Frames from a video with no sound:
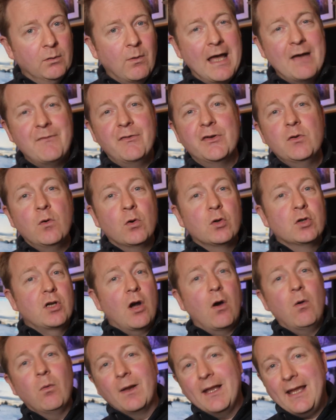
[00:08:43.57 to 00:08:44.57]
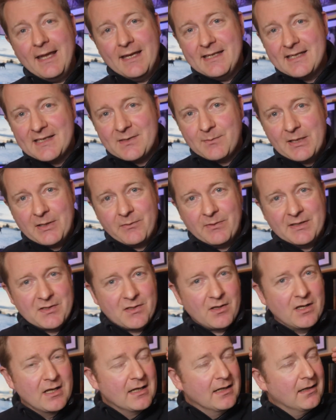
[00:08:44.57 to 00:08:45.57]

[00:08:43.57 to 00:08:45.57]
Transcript: whatever your goal is, whether it's